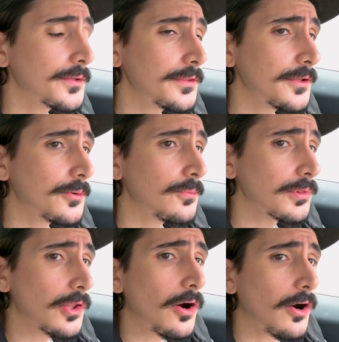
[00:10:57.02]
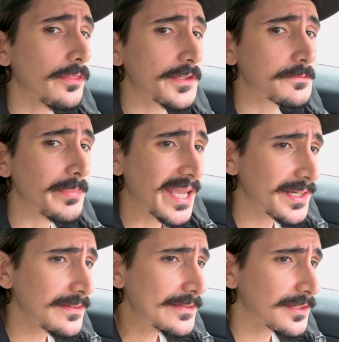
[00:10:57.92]
the law that's
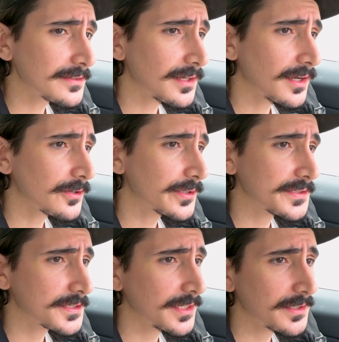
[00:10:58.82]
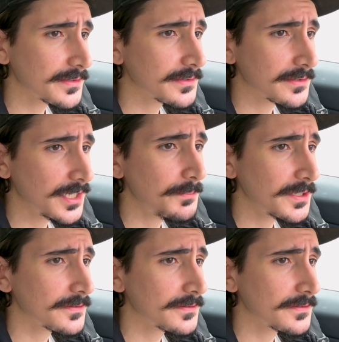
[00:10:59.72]
banning TikTok, or that's keeping